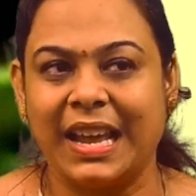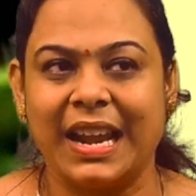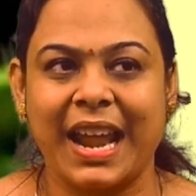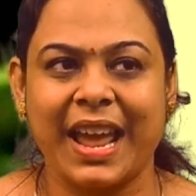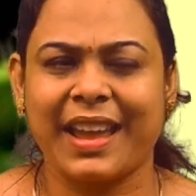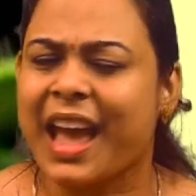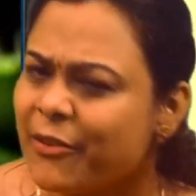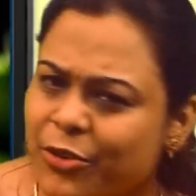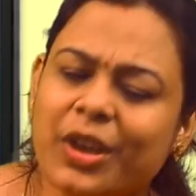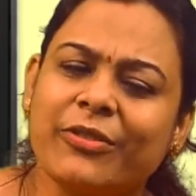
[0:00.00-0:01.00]
Like, have
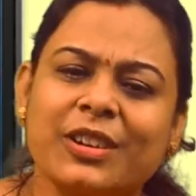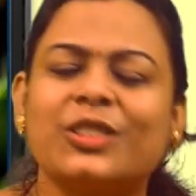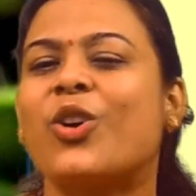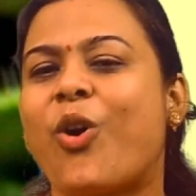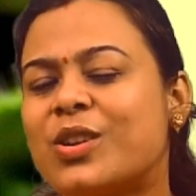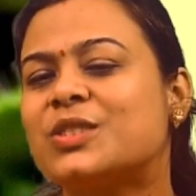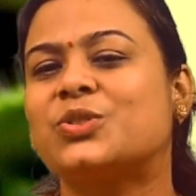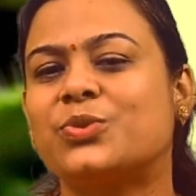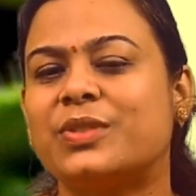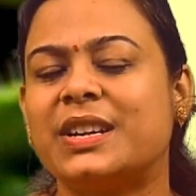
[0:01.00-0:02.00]
you ever thought,
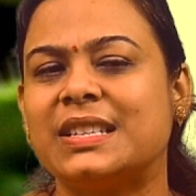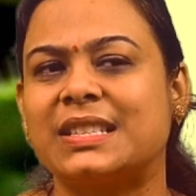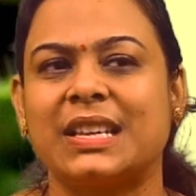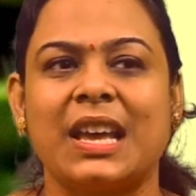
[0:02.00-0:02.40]
students,